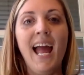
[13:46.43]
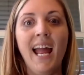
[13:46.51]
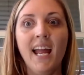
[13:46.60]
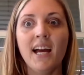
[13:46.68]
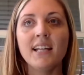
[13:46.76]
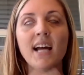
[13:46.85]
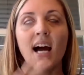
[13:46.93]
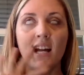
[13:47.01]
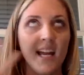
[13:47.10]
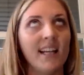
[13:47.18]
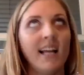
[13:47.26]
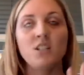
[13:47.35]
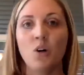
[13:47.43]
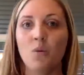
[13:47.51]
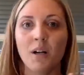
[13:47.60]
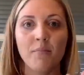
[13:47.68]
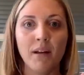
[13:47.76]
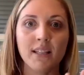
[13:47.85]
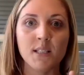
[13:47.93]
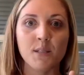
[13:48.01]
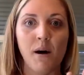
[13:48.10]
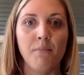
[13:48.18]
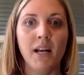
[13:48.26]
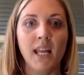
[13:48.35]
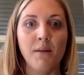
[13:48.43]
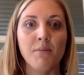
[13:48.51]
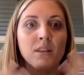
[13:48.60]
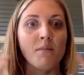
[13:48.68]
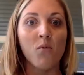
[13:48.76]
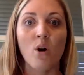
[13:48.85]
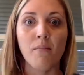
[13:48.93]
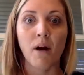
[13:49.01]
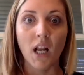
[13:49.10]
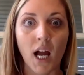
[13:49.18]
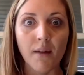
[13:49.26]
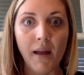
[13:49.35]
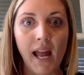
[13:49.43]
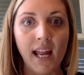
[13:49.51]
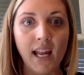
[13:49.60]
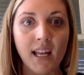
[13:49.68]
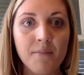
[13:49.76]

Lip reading: And again, I don't want to make this about money, but the more money I make,